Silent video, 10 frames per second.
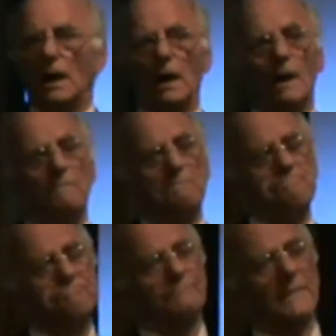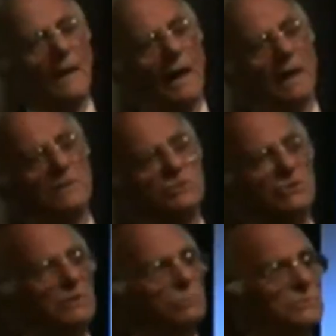um, and
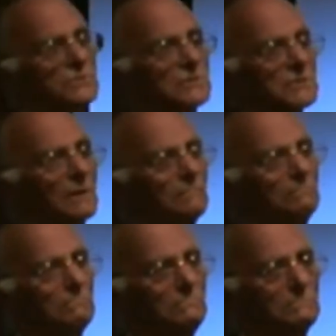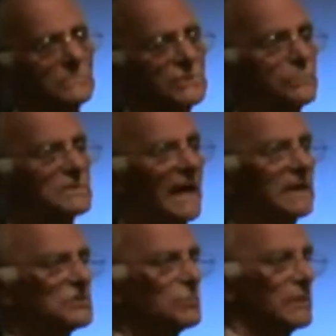she was um, she was
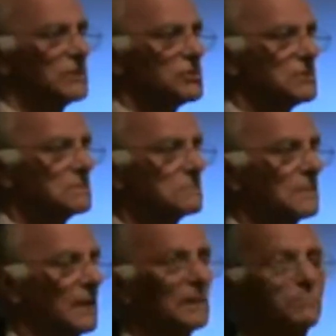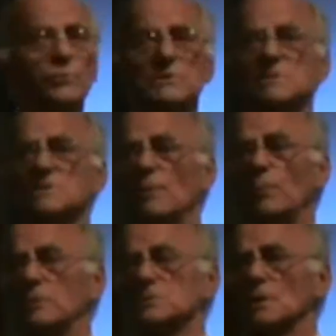hanged as a witch in a prison
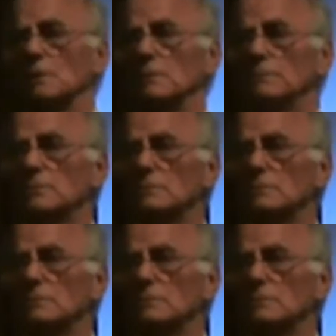somewhere in Scotland.